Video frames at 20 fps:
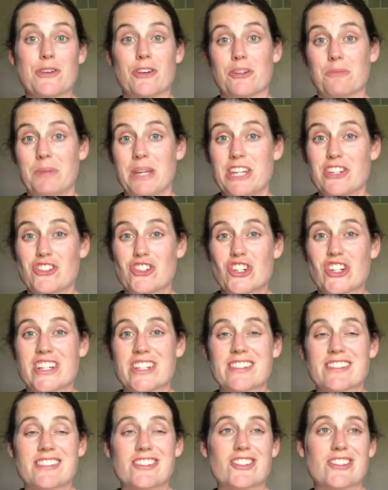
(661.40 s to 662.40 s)
on
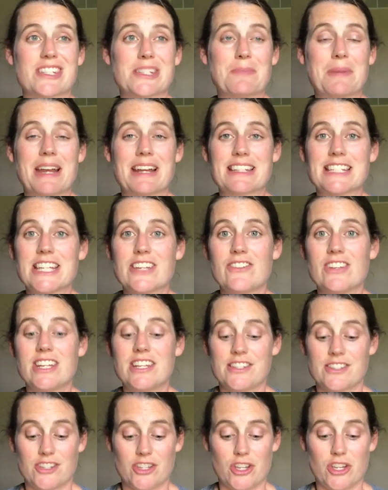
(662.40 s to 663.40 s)
Pinterest, just some
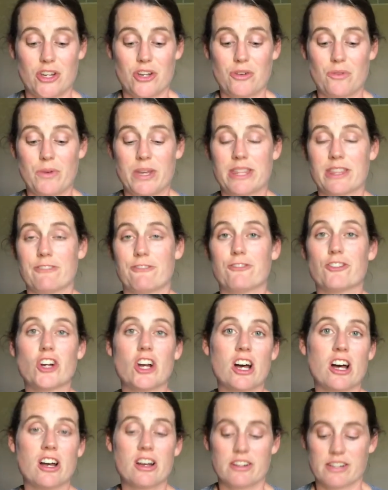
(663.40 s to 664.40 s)
activities to go with
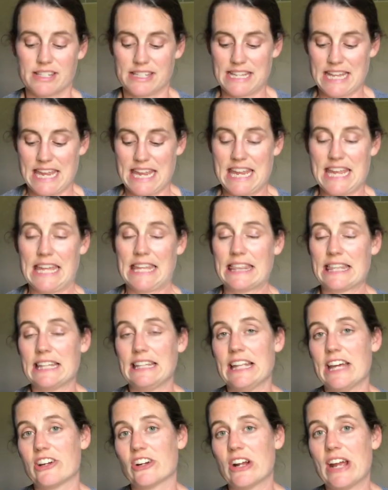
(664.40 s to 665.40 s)
frogs and the
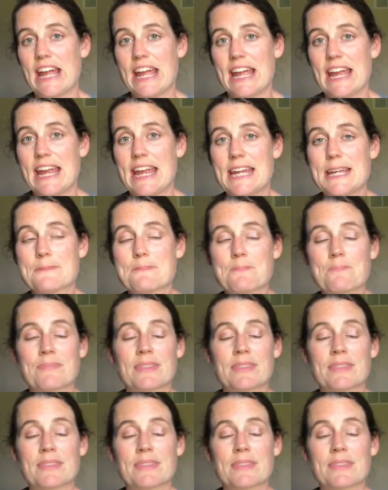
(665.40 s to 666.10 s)
letter A.